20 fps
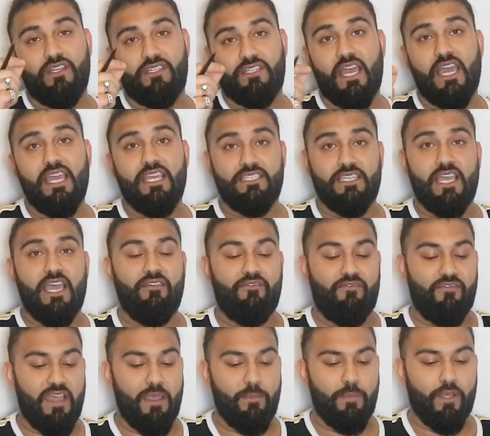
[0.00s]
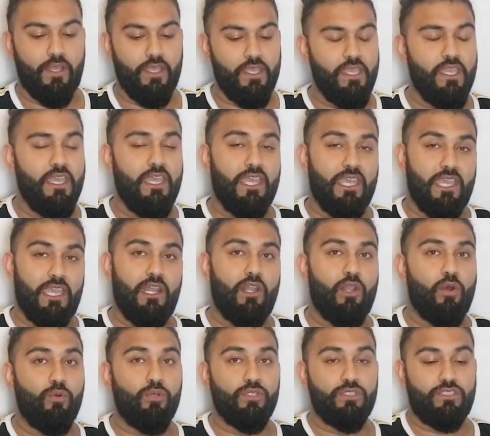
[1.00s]
diet is high in fiber, it
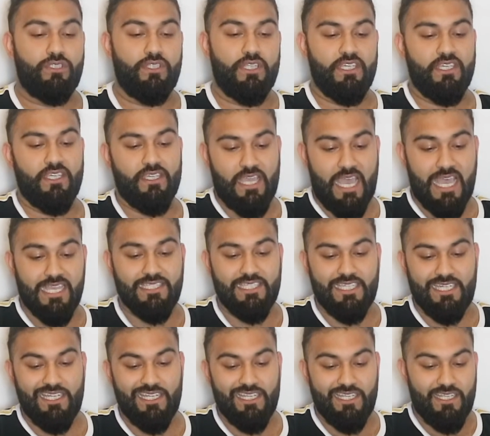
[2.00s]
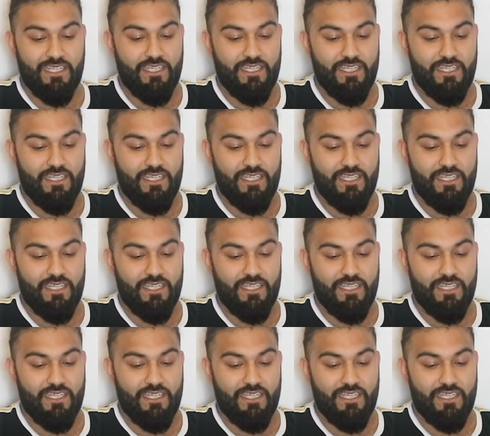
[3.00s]
lowers the acid.